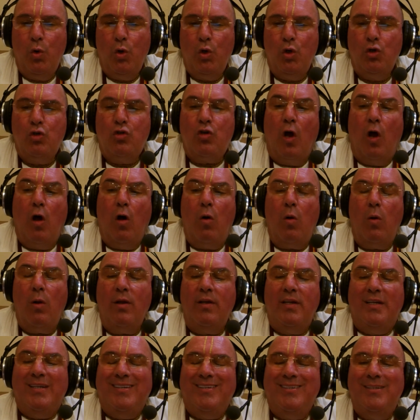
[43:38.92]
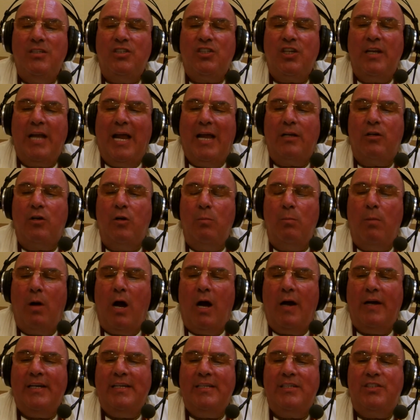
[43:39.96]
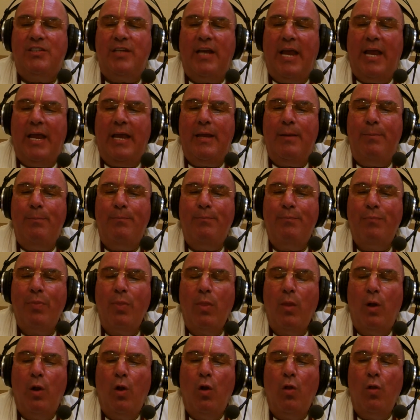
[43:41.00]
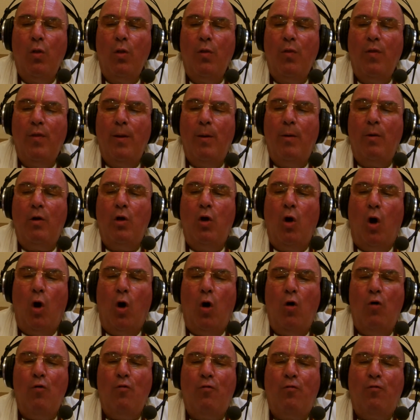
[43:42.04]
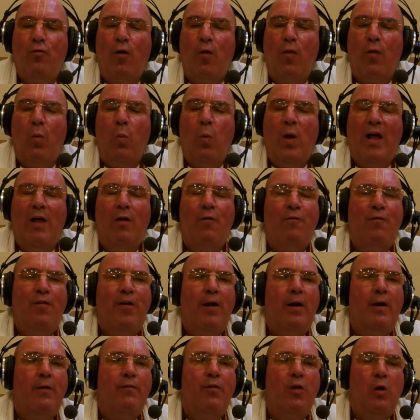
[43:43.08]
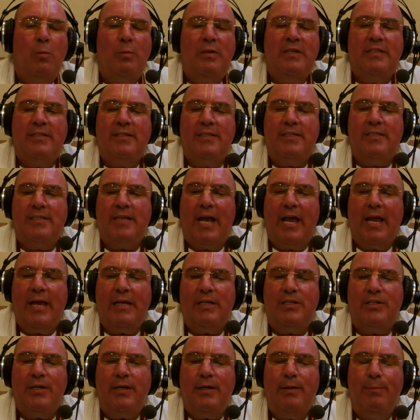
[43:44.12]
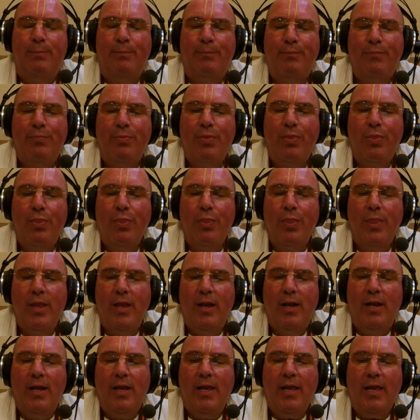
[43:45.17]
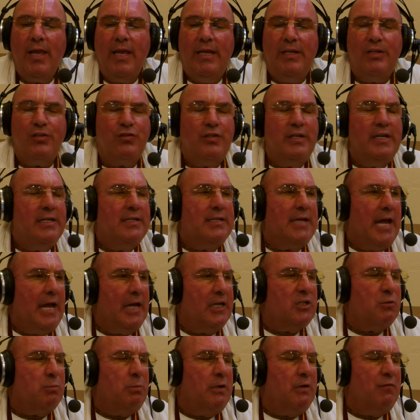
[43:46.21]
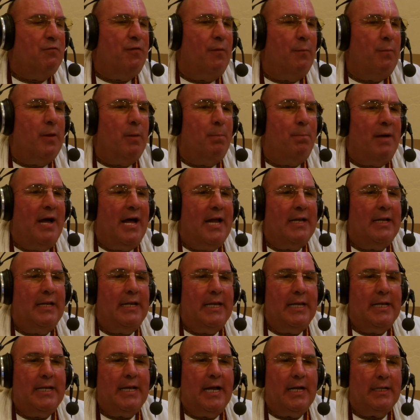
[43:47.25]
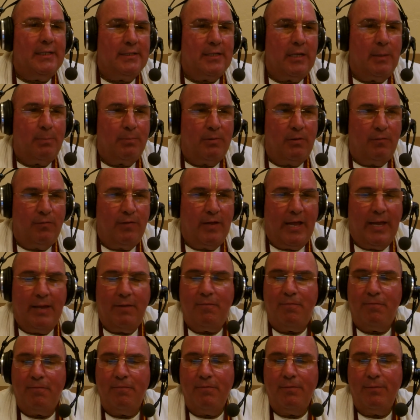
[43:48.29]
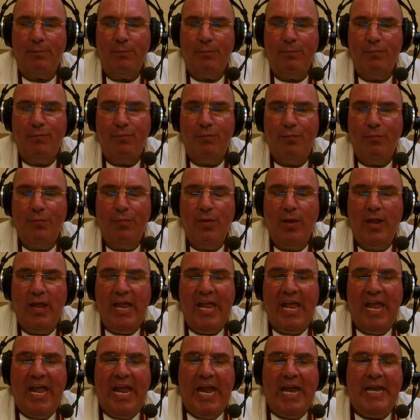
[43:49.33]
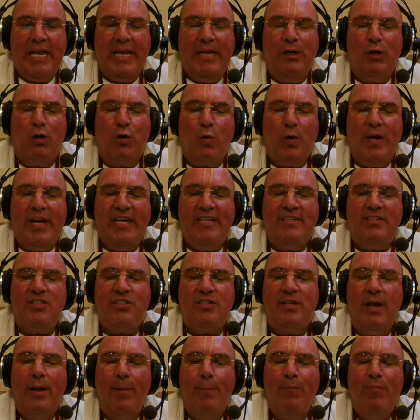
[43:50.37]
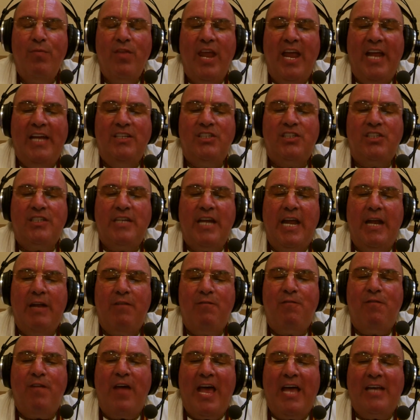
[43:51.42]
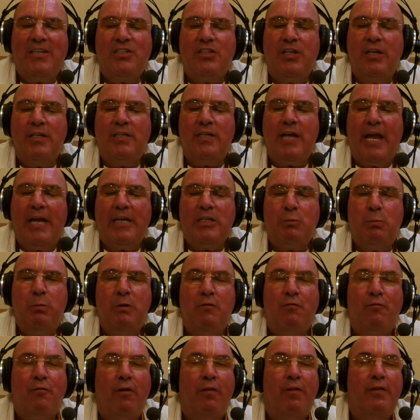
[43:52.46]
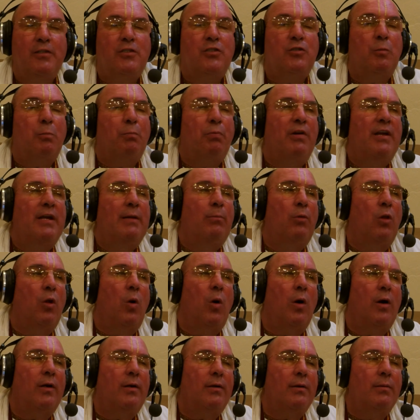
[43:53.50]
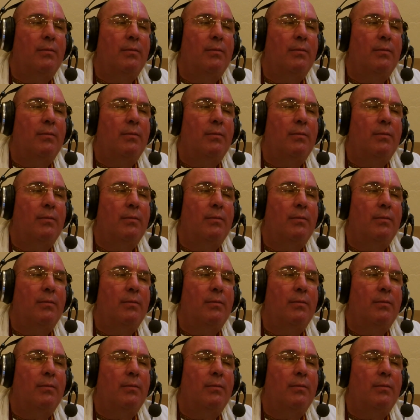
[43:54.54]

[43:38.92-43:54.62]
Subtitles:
So, Sanat Kumar is saying, the goal for the welfare of human society is detachment from the bodily concept of life, an increased and steadfast attachment for the Supreme Lord.